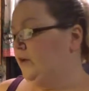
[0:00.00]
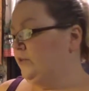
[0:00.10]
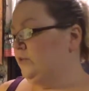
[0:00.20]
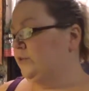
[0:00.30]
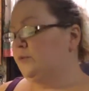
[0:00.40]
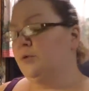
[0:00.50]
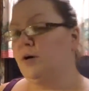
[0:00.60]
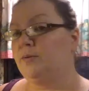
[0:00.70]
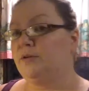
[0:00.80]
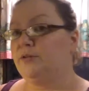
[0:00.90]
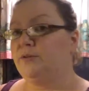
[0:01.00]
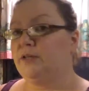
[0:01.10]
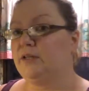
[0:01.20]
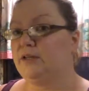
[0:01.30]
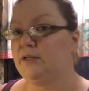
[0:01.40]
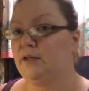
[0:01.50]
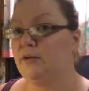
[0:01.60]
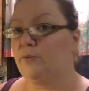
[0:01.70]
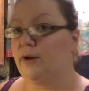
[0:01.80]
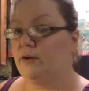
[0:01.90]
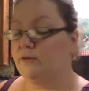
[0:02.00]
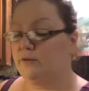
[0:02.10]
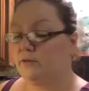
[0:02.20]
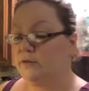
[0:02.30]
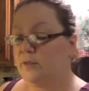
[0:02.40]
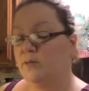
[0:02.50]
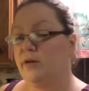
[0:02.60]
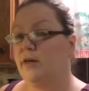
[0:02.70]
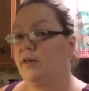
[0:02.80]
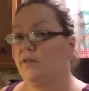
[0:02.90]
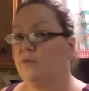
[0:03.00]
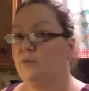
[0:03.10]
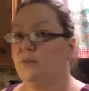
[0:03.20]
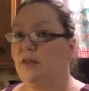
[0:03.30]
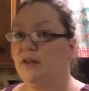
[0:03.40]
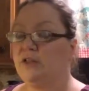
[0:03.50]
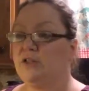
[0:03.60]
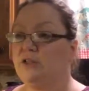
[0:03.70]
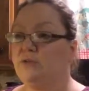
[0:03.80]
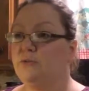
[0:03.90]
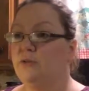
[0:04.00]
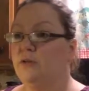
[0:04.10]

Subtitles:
You could probably do this in a round double cake if you would like to.